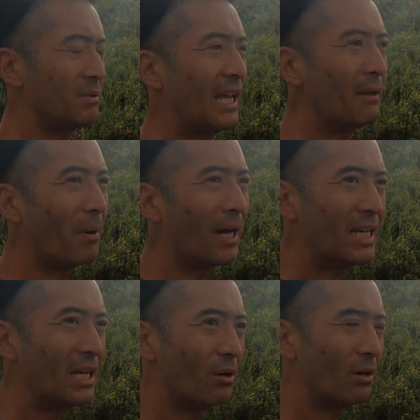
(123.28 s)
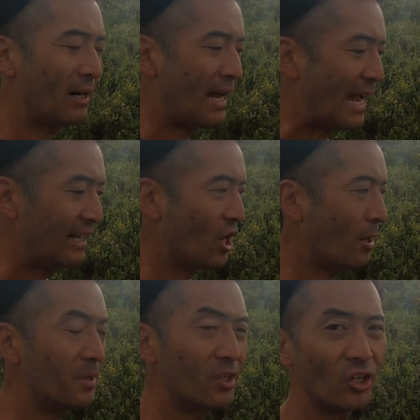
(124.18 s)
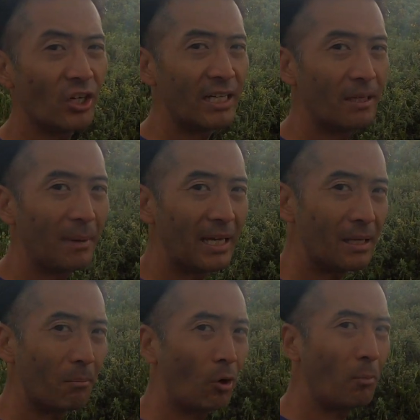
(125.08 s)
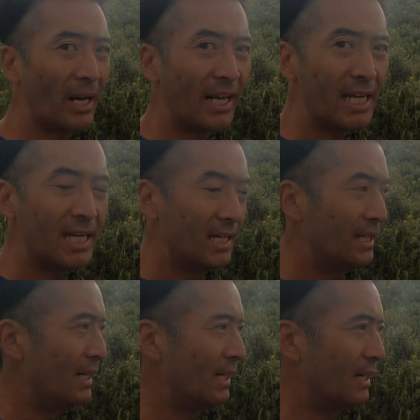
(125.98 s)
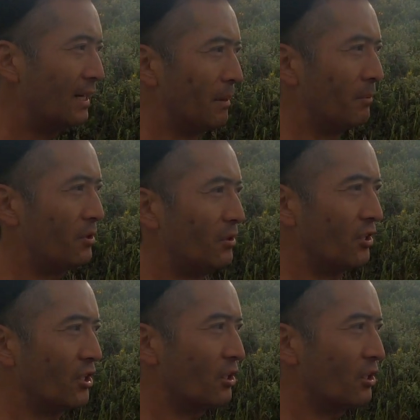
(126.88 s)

saved money or had the opportunity of making more money through their